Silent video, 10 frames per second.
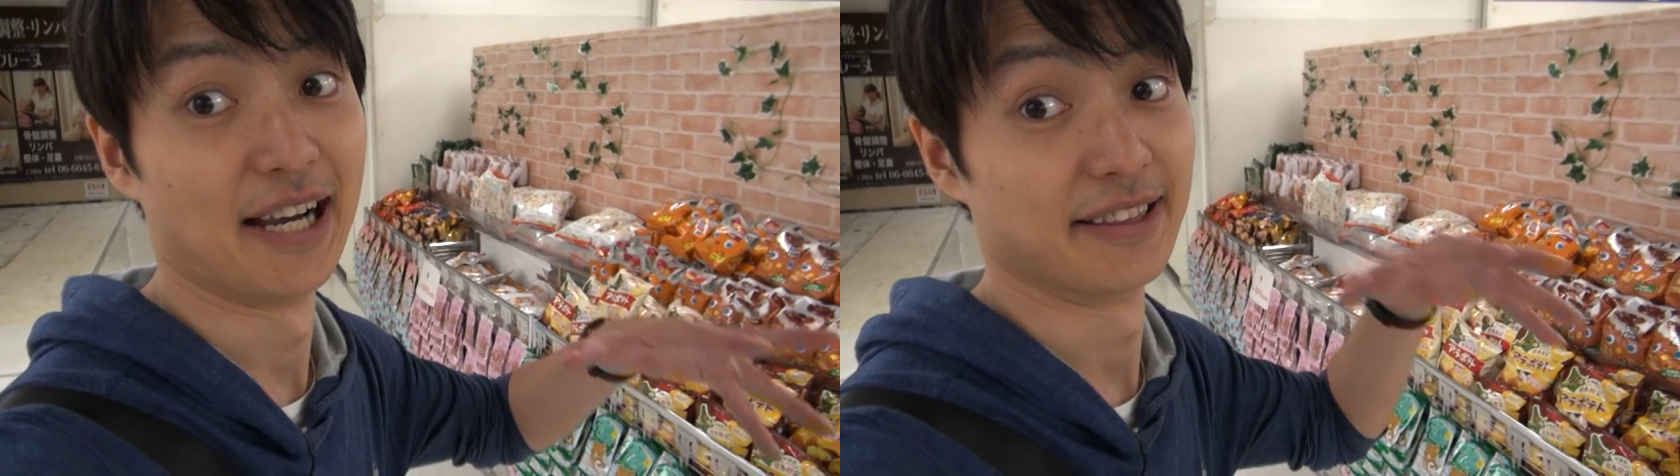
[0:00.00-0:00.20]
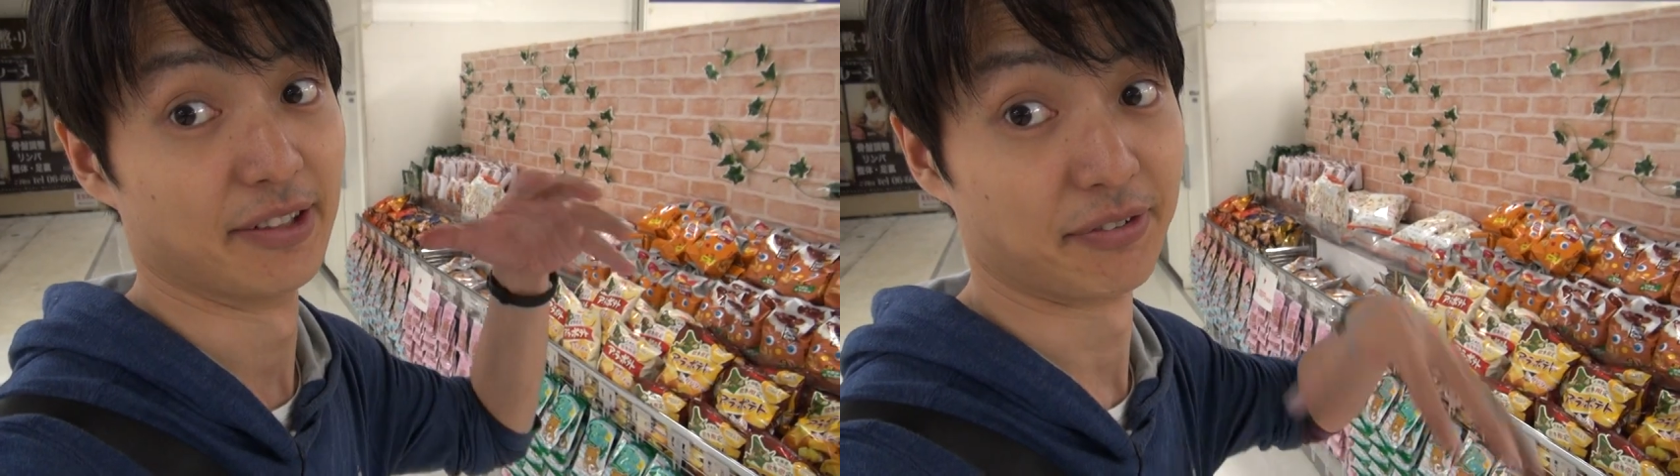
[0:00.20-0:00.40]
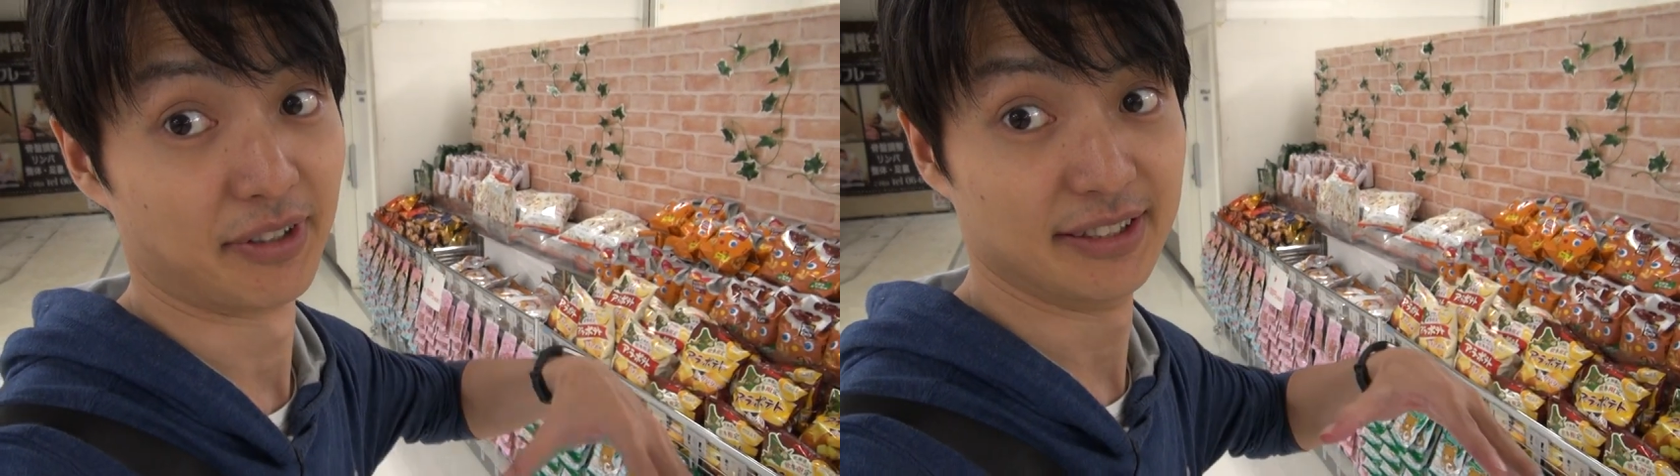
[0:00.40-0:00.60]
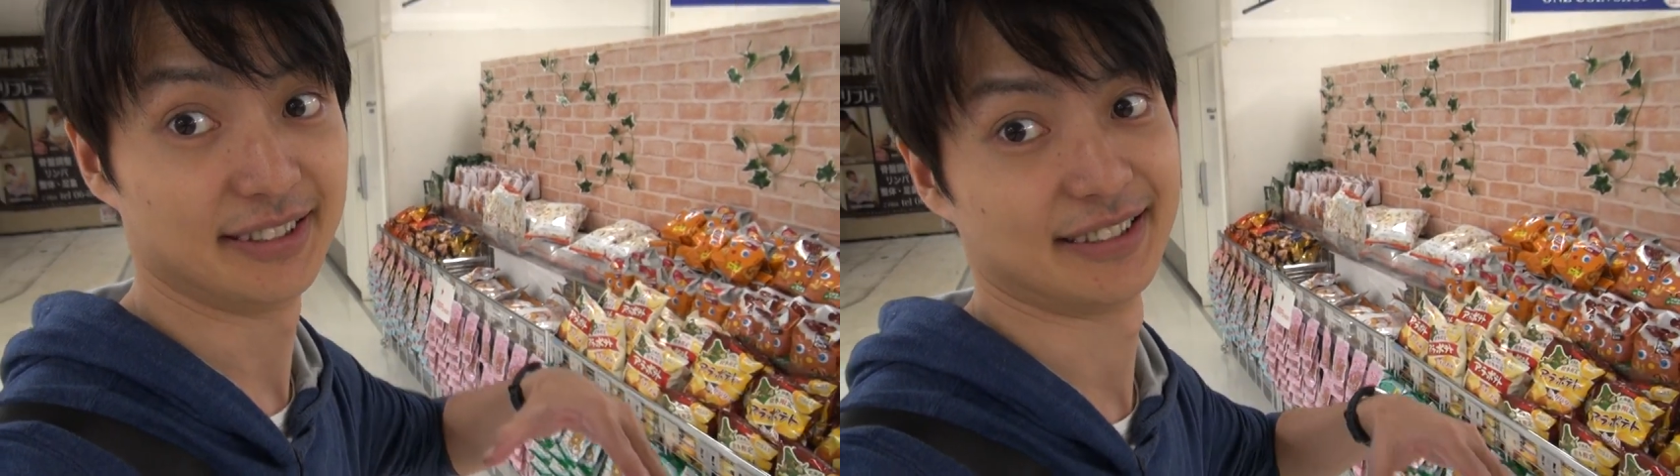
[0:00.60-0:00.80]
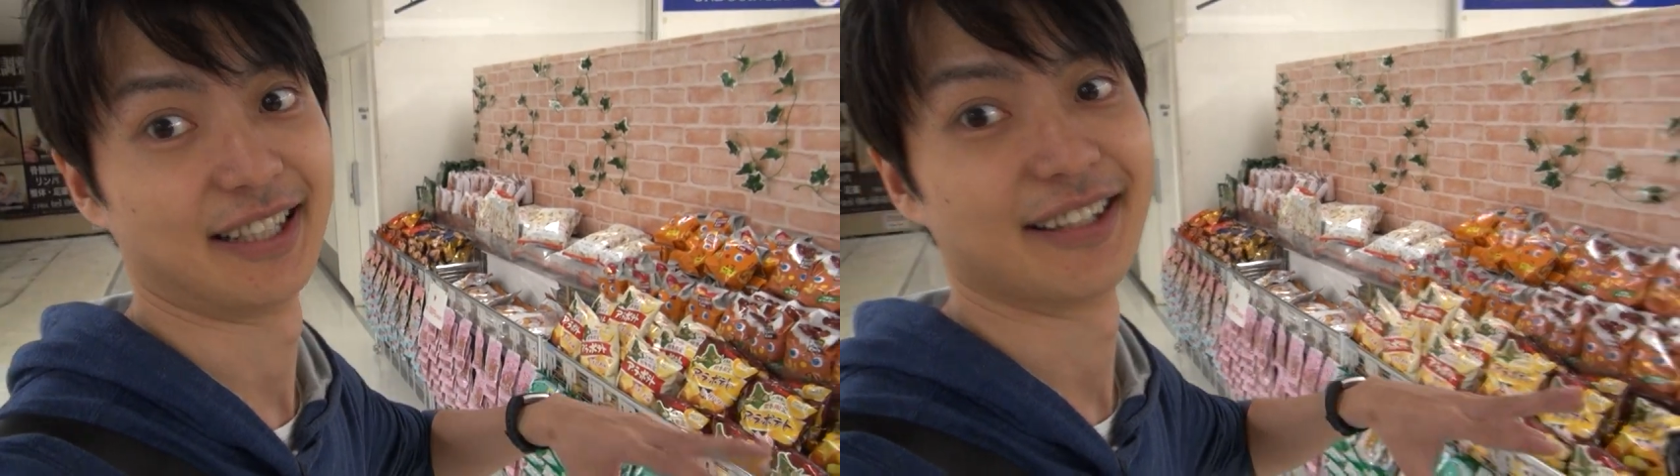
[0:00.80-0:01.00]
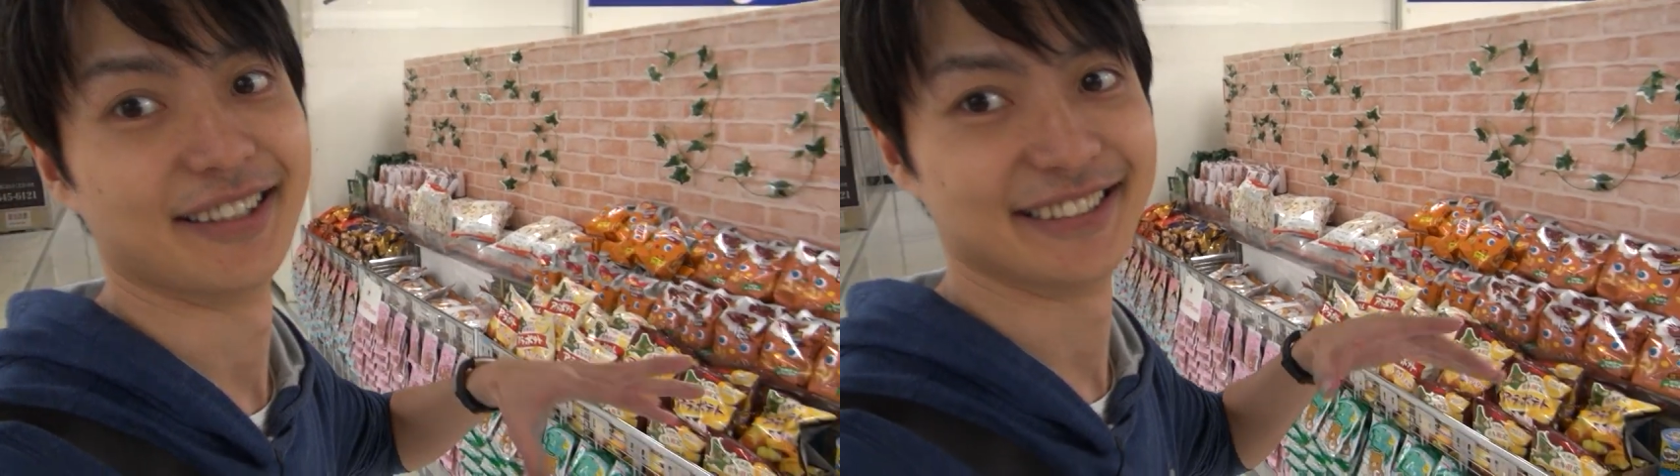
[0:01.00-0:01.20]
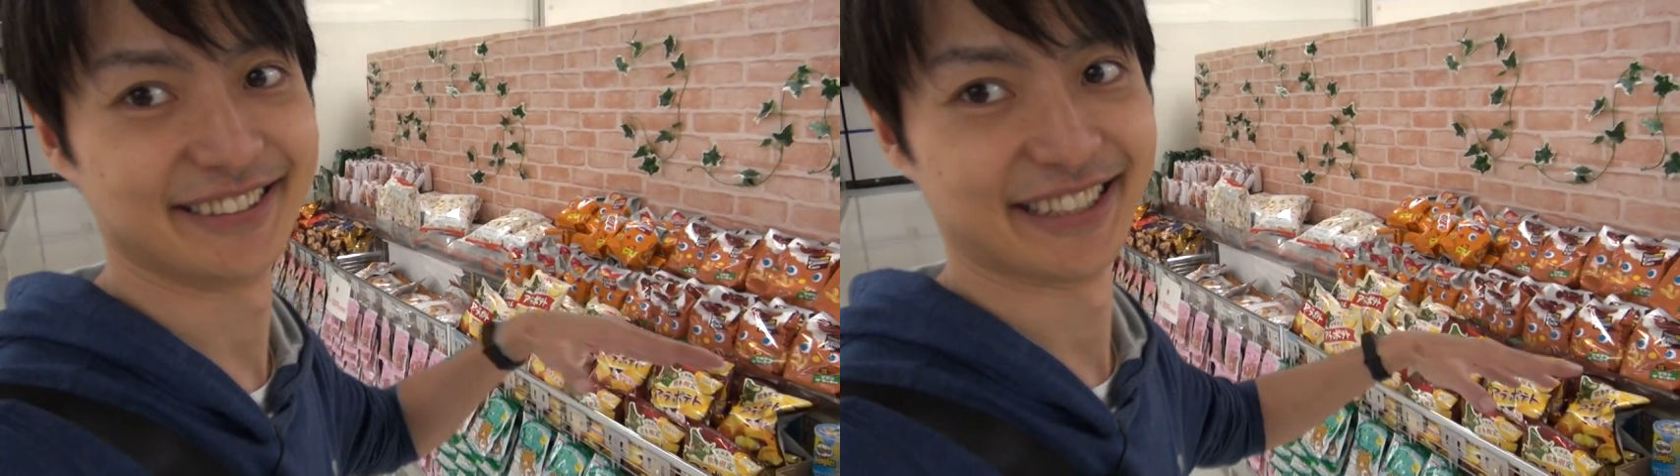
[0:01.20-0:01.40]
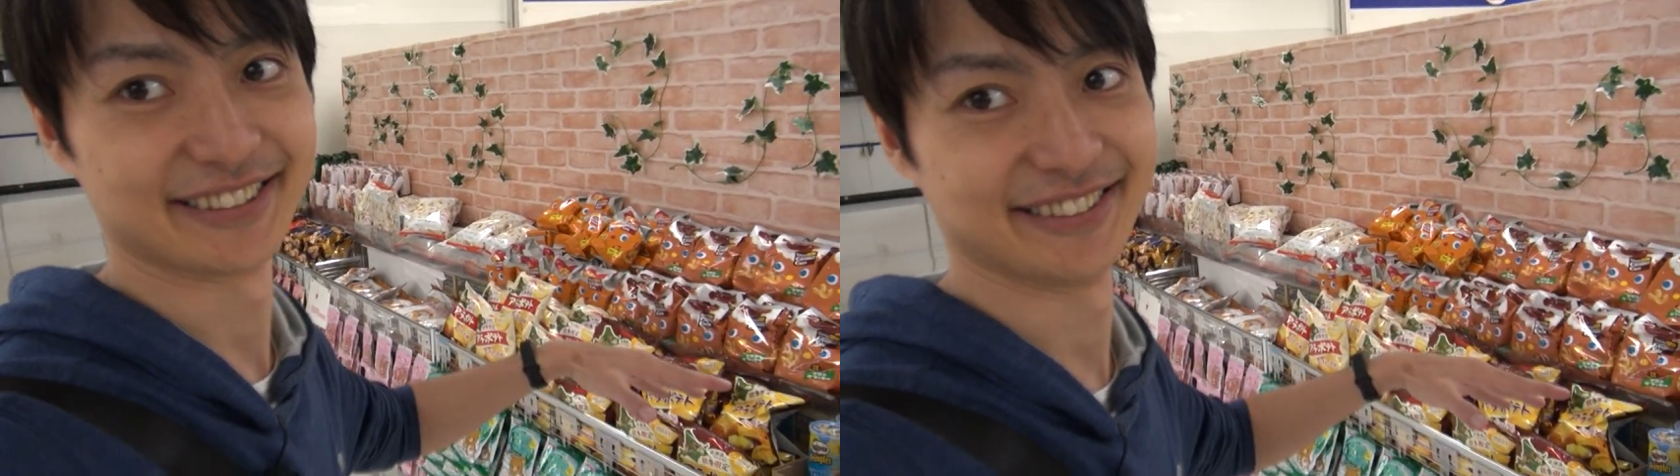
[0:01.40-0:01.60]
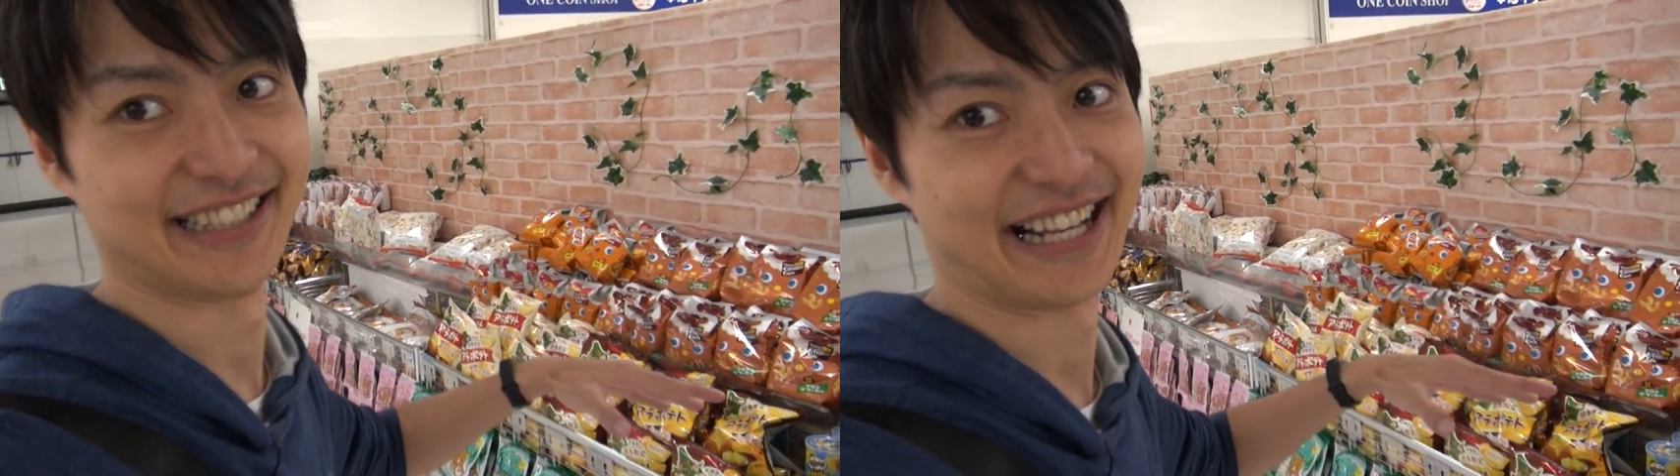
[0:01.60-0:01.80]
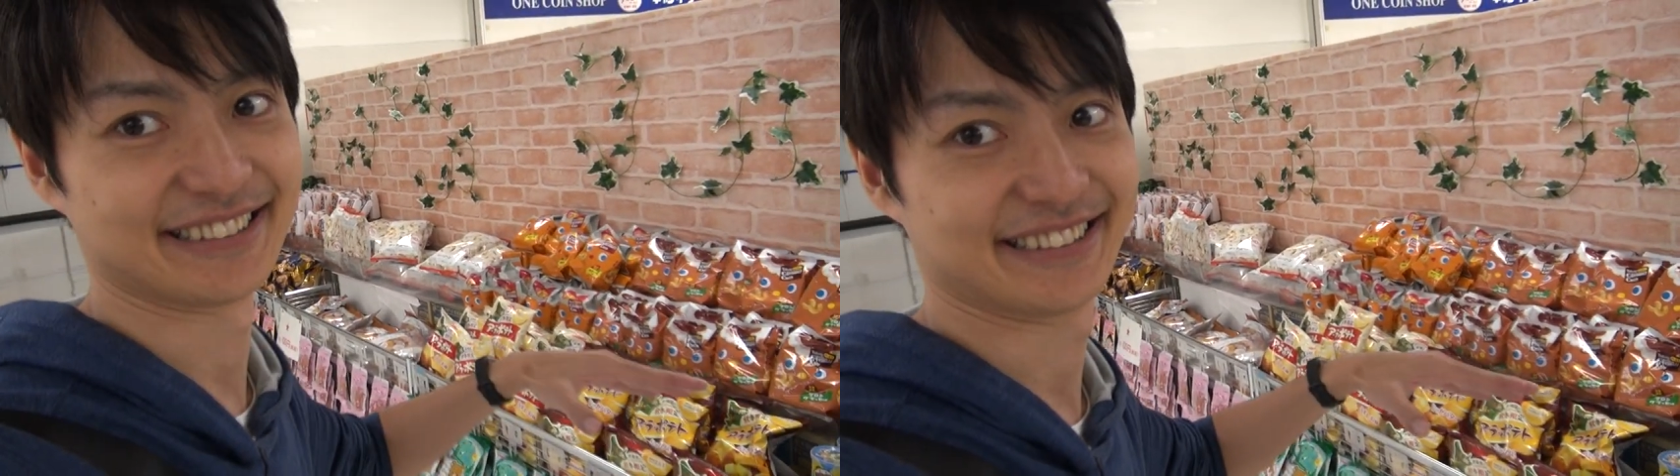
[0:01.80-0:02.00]
at the first, let's check
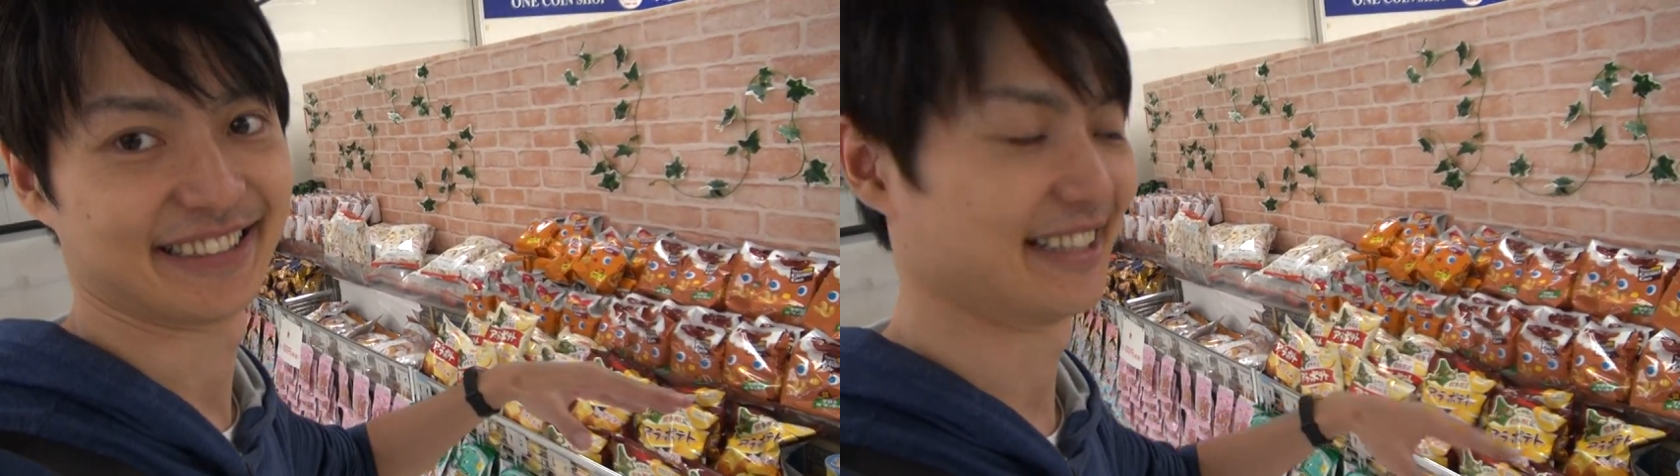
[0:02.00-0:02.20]
snacks.